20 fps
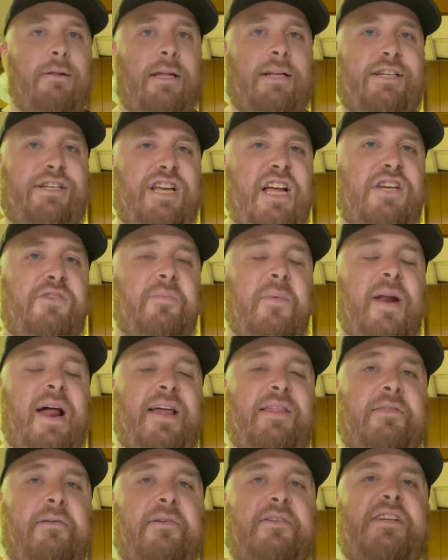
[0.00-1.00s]
Like, just when I
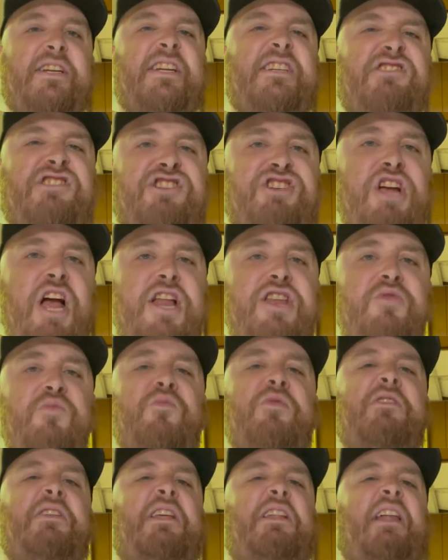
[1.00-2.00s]
thought she
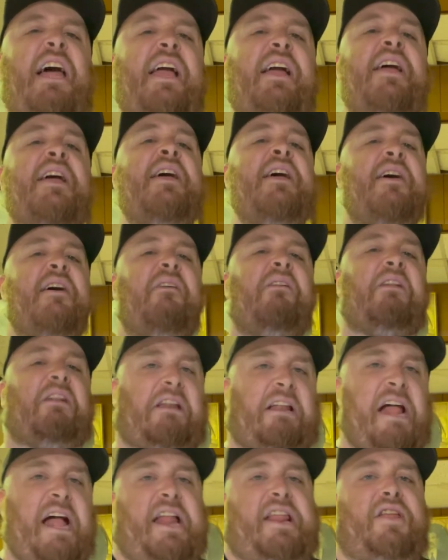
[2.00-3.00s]
genuinely, like,
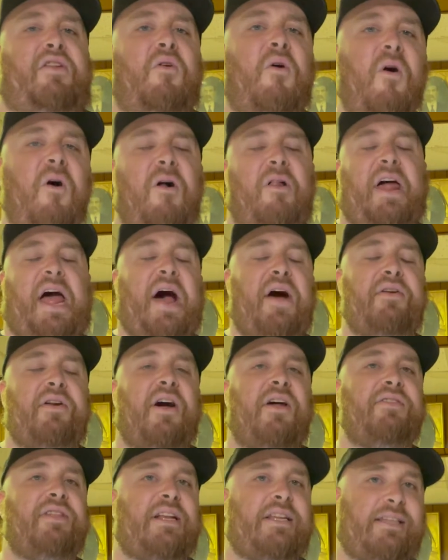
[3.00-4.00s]
let it all out
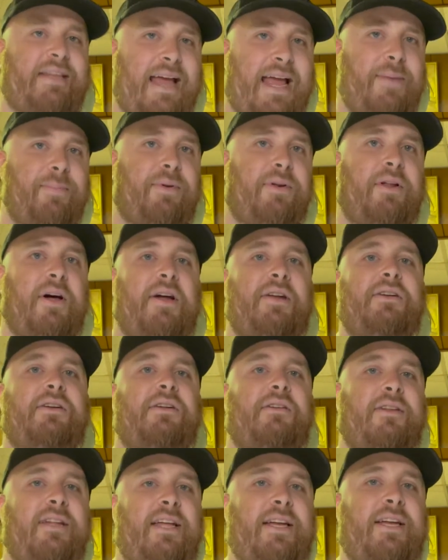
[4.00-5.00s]
on the table on
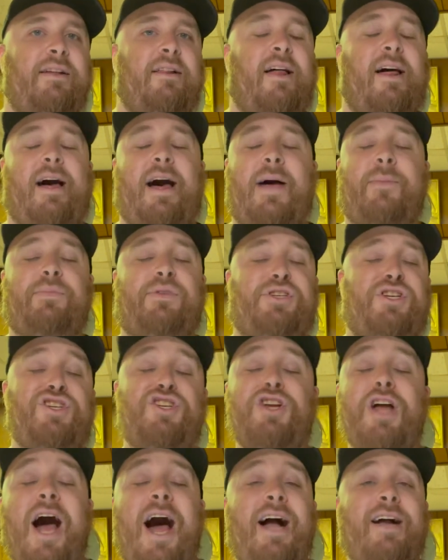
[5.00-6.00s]
Caligula, I'm
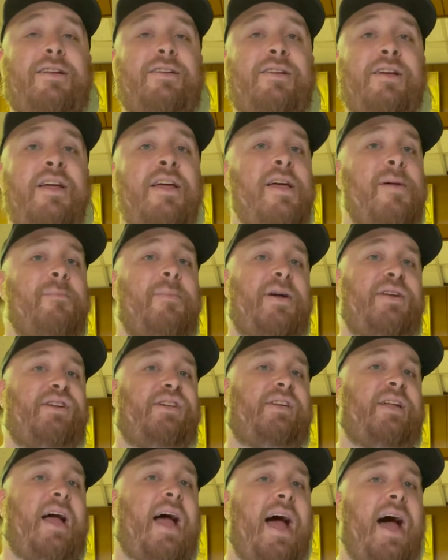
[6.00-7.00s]
shocked by
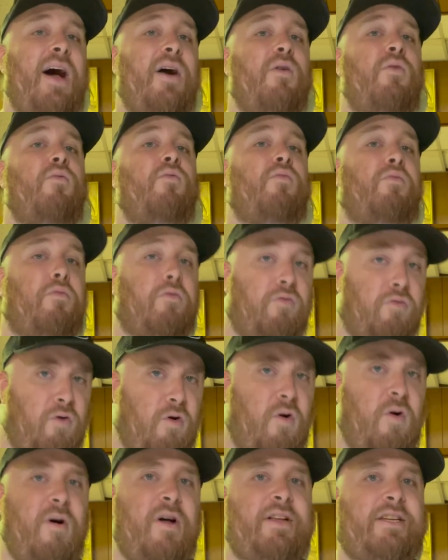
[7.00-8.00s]
just how
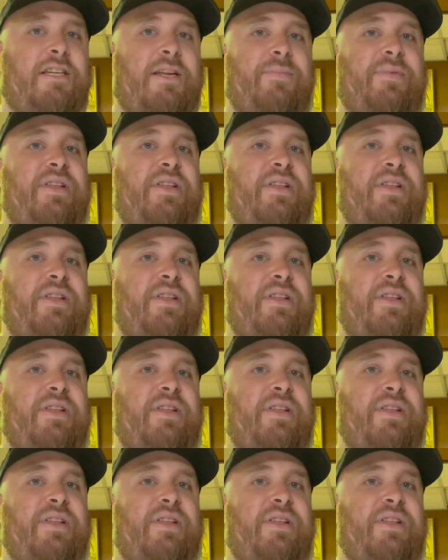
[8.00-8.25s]
raw some of